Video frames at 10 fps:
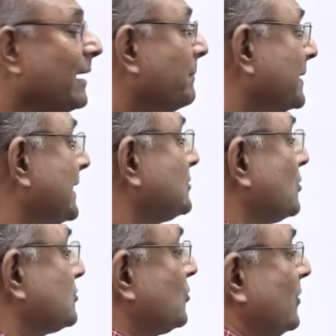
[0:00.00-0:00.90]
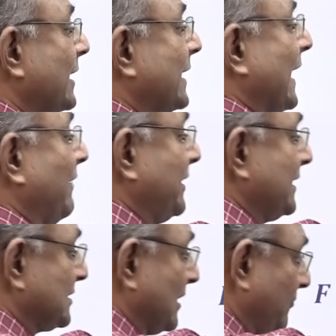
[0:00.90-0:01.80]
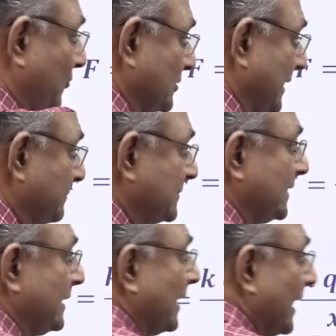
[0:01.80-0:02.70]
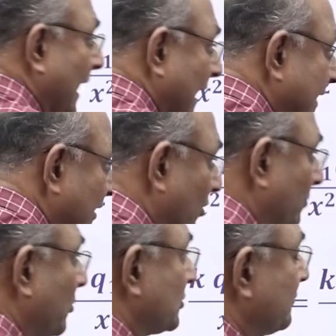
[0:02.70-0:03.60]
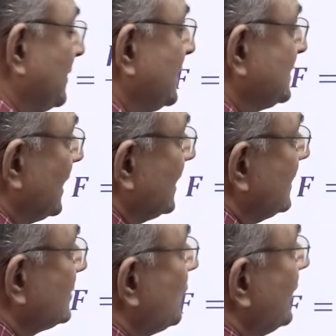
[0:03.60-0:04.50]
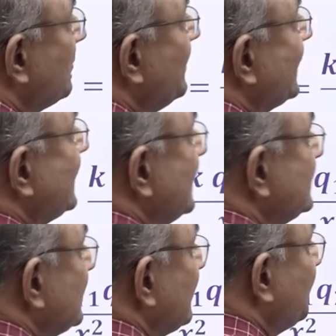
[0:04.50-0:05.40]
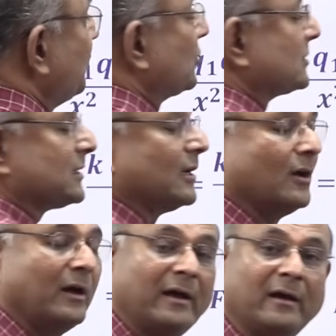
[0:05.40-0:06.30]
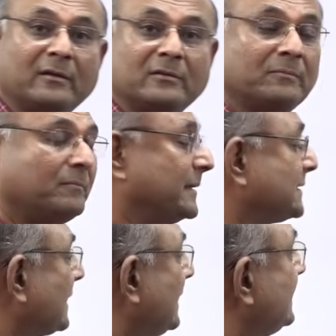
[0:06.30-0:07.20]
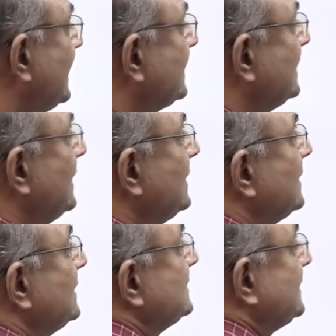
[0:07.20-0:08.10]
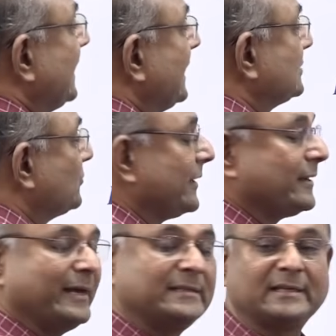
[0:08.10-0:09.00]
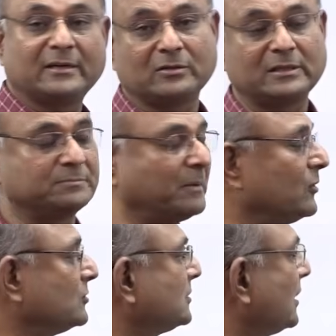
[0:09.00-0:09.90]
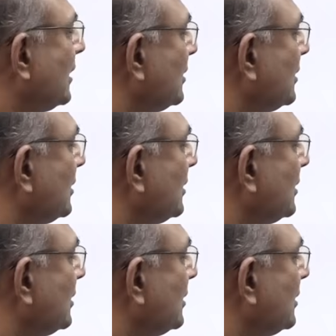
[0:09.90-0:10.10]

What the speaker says: But there's also a gravitational force mg acting on both of these. There's going to be a tension force basically that the string is going to exert on these balloons.